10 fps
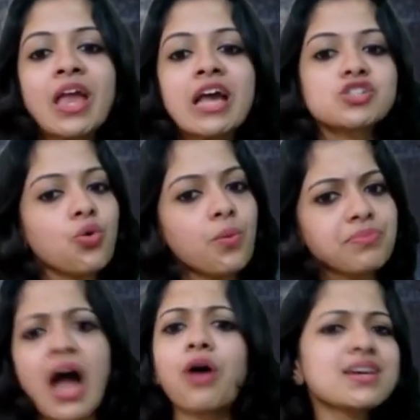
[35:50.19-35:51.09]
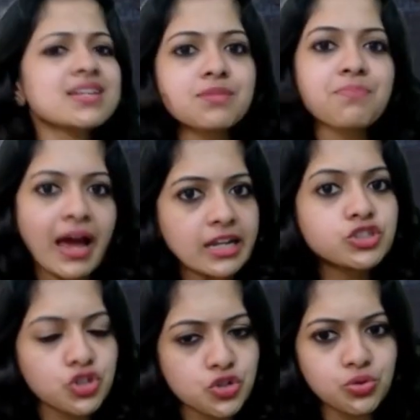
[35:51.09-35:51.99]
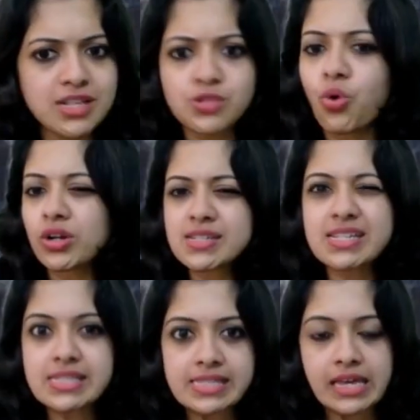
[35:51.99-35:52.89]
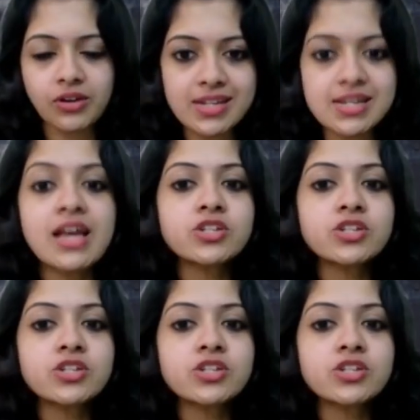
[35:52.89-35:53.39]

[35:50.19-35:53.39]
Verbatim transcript: So how does it manage to do this? What is its secret?